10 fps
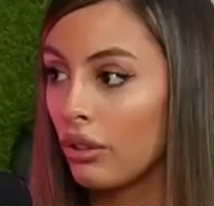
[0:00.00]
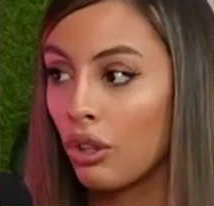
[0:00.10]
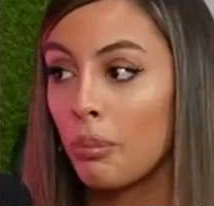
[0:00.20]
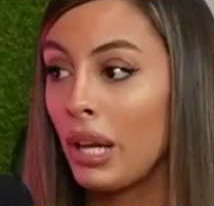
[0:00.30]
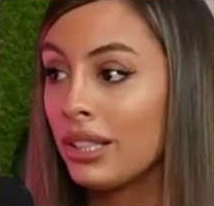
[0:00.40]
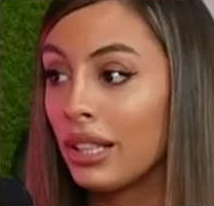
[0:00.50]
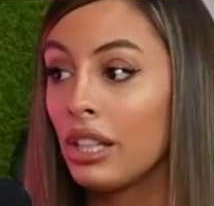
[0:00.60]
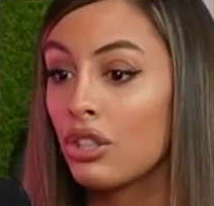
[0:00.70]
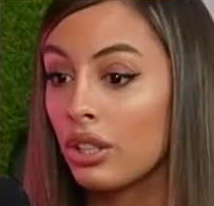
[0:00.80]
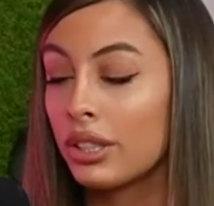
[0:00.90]
They're
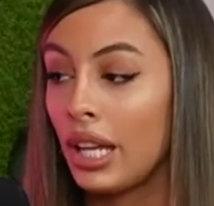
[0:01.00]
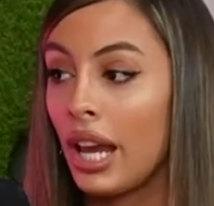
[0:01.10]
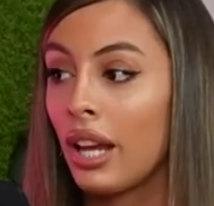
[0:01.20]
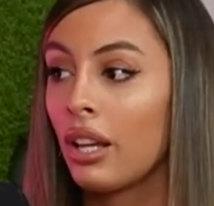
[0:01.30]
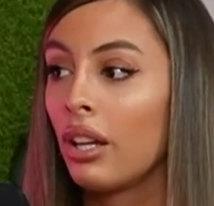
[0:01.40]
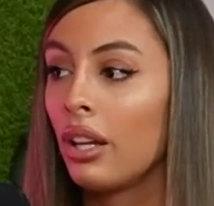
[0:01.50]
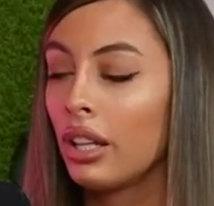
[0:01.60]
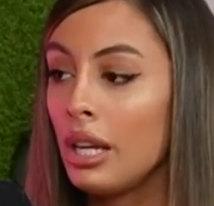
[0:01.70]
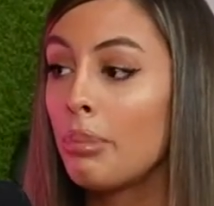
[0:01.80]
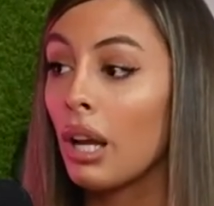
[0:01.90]
basically just saying,
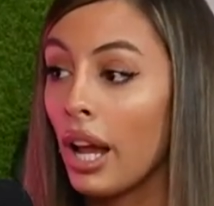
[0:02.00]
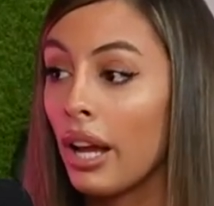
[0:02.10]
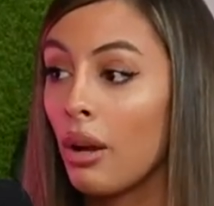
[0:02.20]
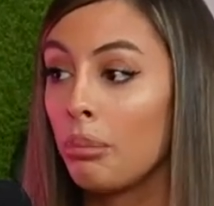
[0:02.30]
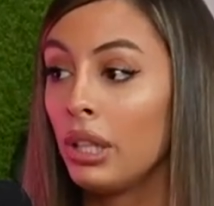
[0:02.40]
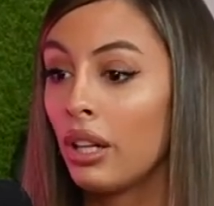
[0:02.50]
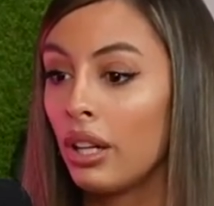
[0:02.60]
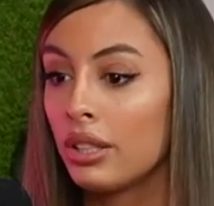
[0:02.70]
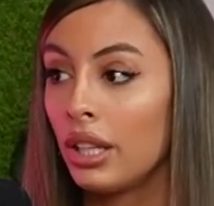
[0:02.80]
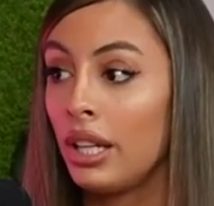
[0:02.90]
keep an eye out
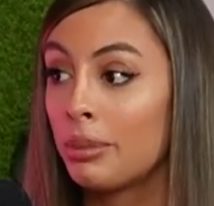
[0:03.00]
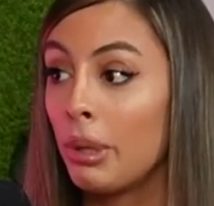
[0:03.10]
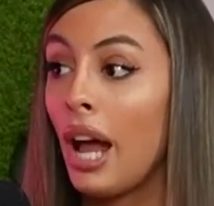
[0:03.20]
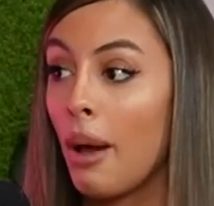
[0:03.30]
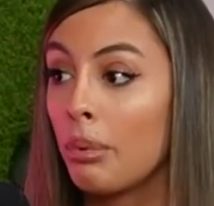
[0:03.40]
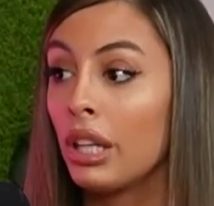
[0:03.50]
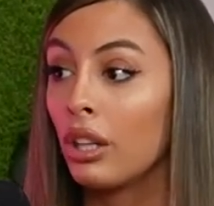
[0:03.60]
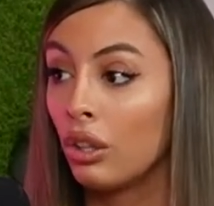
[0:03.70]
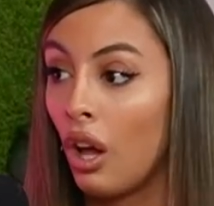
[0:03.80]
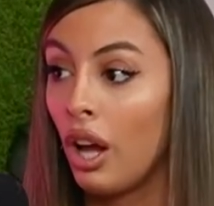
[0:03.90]
because it's been happening
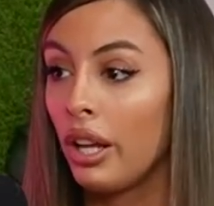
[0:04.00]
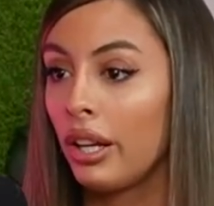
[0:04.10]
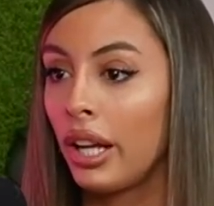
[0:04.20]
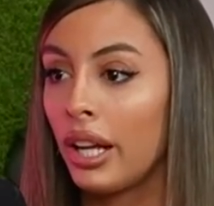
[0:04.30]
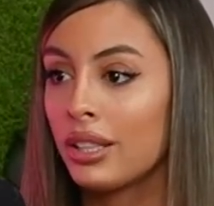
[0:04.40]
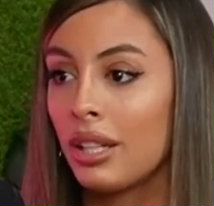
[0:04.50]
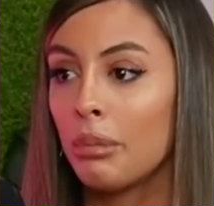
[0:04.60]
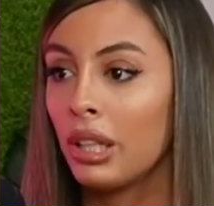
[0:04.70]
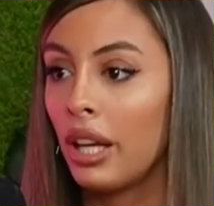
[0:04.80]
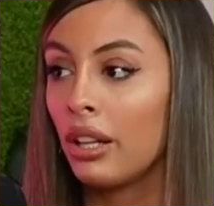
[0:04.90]
a lot. And I guess they've
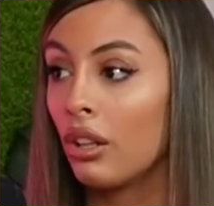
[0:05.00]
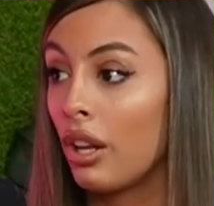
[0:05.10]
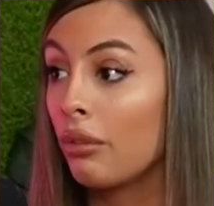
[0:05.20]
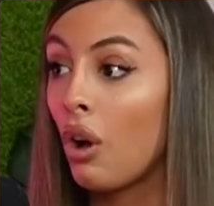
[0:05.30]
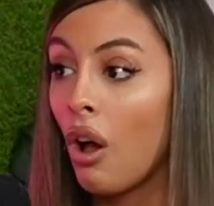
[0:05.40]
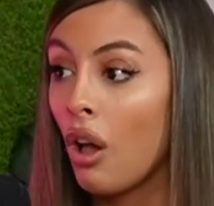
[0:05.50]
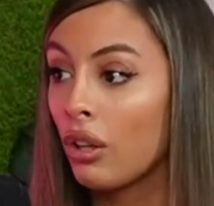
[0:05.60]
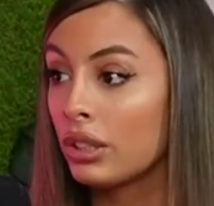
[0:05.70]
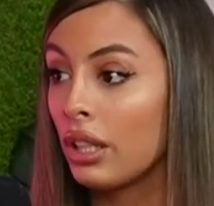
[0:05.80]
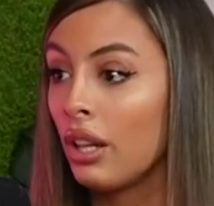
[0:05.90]
been getting a lot of
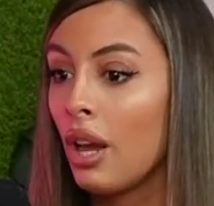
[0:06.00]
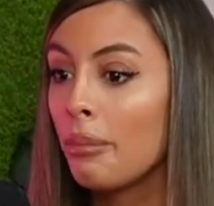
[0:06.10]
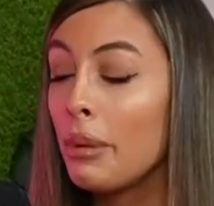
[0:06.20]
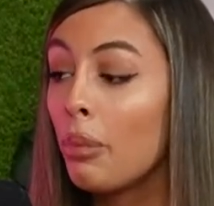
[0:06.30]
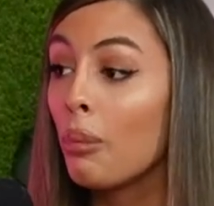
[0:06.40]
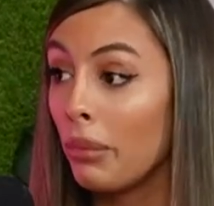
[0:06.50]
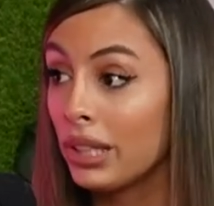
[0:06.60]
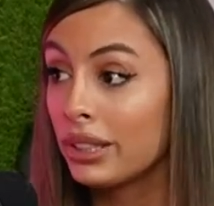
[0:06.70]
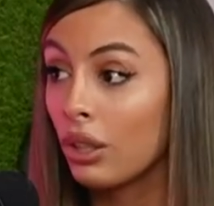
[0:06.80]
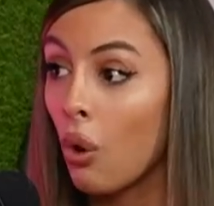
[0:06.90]
calls and people
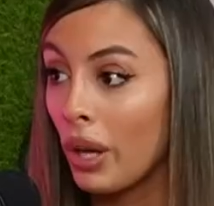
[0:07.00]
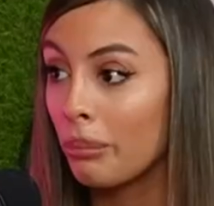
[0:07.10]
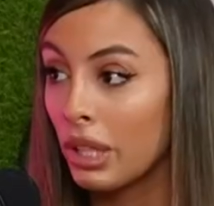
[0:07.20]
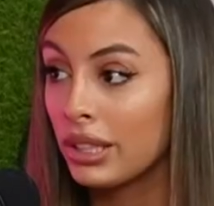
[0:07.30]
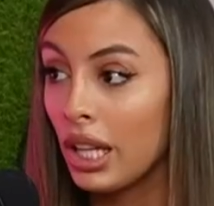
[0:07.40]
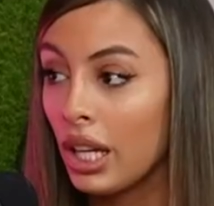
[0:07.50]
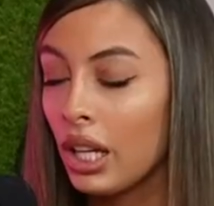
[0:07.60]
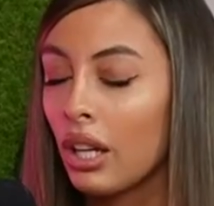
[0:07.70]
going missing.